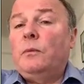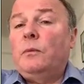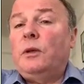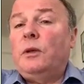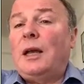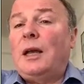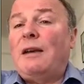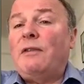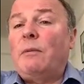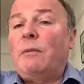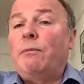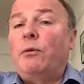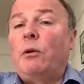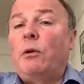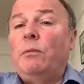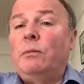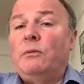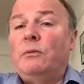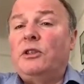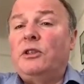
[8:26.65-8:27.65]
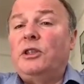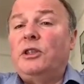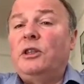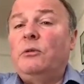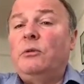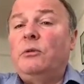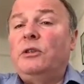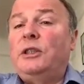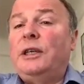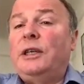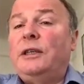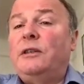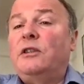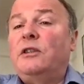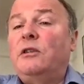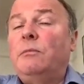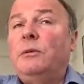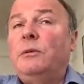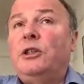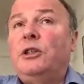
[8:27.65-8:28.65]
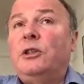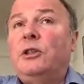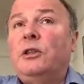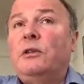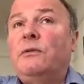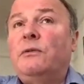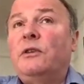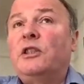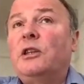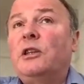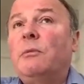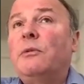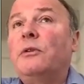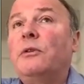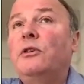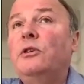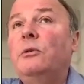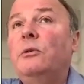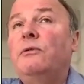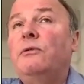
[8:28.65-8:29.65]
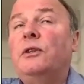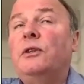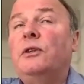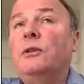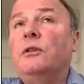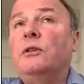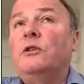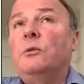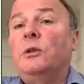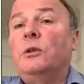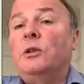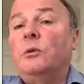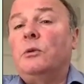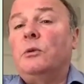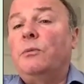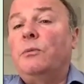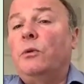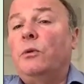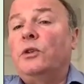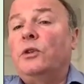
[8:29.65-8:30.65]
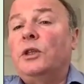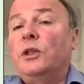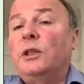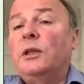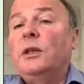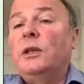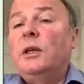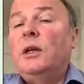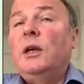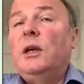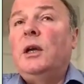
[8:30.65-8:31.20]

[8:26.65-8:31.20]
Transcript: We're having problems still with data submissions for some of the newer fields which are reporting,